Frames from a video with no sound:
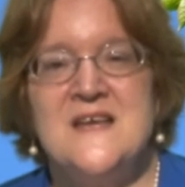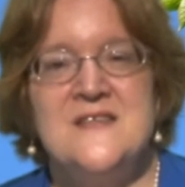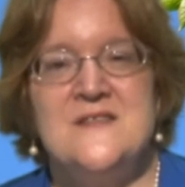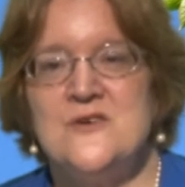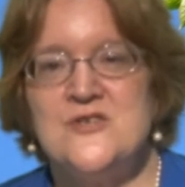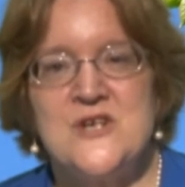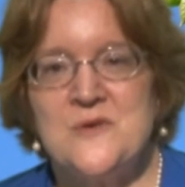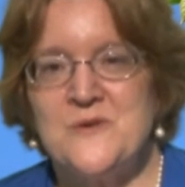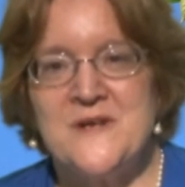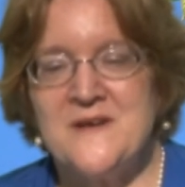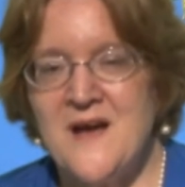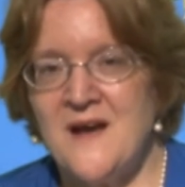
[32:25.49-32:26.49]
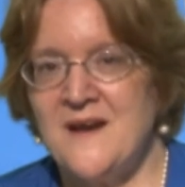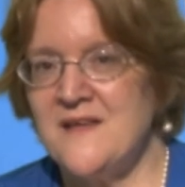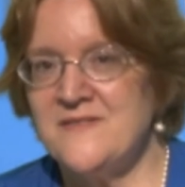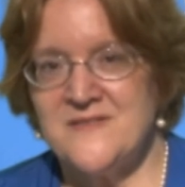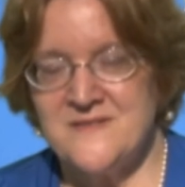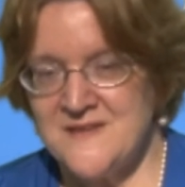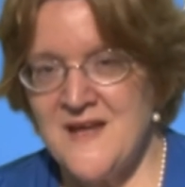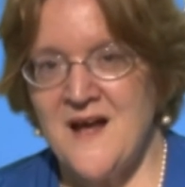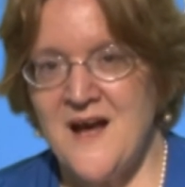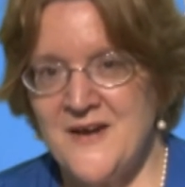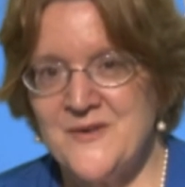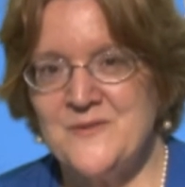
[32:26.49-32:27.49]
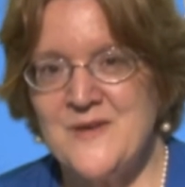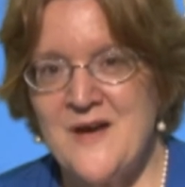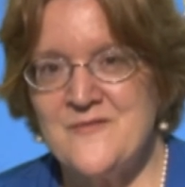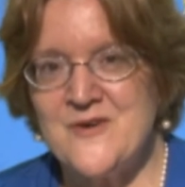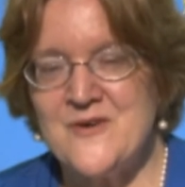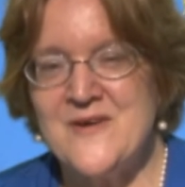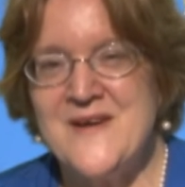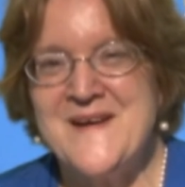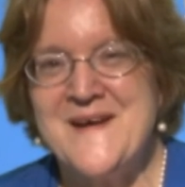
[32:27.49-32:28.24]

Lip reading: they're generally not at a higher level.